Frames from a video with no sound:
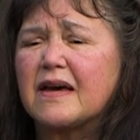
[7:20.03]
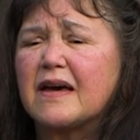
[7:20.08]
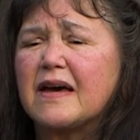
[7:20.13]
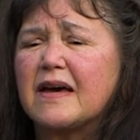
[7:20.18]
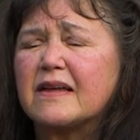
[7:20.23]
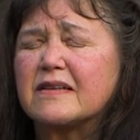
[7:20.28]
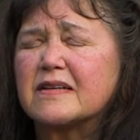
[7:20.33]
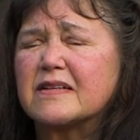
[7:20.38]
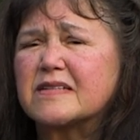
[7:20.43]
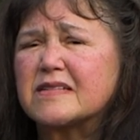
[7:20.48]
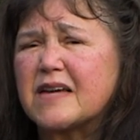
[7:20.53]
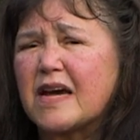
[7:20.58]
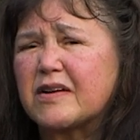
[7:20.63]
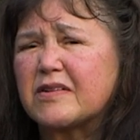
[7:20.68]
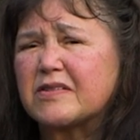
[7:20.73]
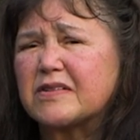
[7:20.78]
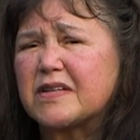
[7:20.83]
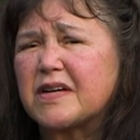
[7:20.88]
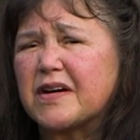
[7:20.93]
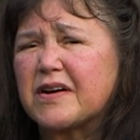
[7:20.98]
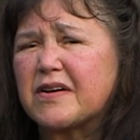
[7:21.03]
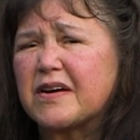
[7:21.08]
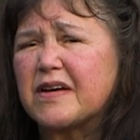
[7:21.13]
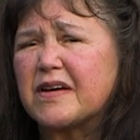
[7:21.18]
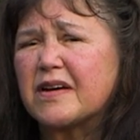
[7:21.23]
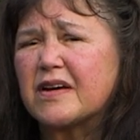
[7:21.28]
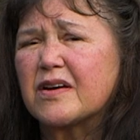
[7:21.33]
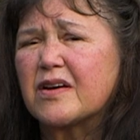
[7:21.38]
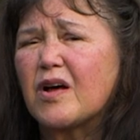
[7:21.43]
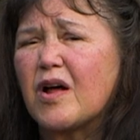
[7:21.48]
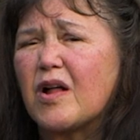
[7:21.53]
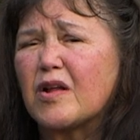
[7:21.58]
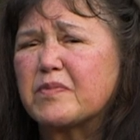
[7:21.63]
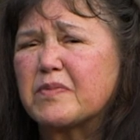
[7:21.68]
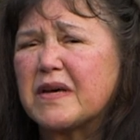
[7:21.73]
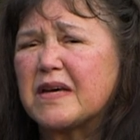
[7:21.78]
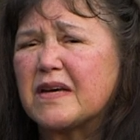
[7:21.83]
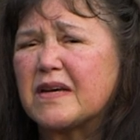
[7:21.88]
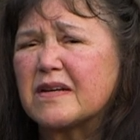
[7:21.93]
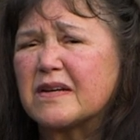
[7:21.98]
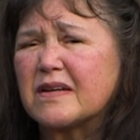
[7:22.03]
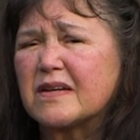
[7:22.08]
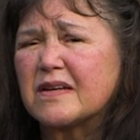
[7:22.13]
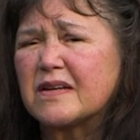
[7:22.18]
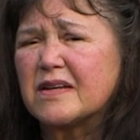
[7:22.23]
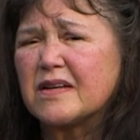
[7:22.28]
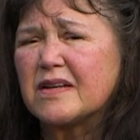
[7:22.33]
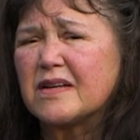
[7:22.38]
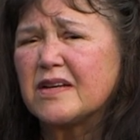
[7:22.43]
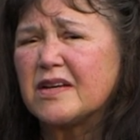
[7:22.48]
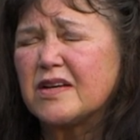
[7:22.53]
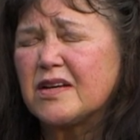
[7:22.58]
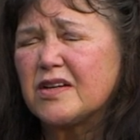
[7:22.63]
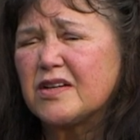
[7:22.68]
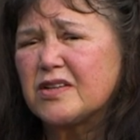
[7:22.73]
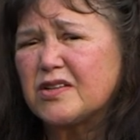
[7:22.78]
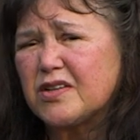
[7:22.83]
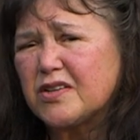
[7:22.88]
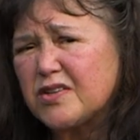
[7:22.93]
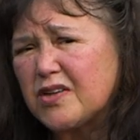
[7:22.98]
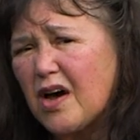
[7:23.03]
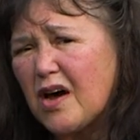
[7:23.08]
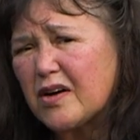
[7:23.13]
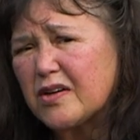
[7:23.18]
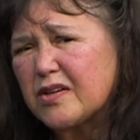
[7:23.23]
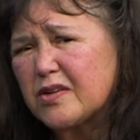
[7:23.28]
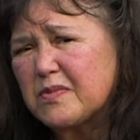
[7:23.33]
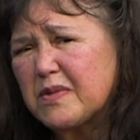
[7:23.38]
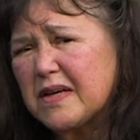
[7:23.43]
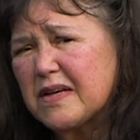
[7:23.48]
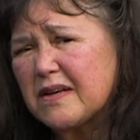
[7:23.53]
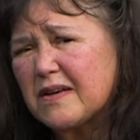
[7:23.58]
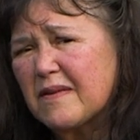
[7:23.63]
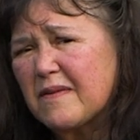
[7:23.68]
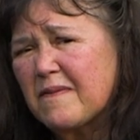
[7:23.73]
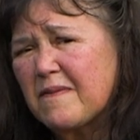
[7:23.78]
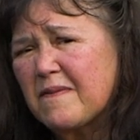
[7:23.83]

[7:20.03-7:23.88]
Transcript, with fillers: and the secretary called me in to talk to me.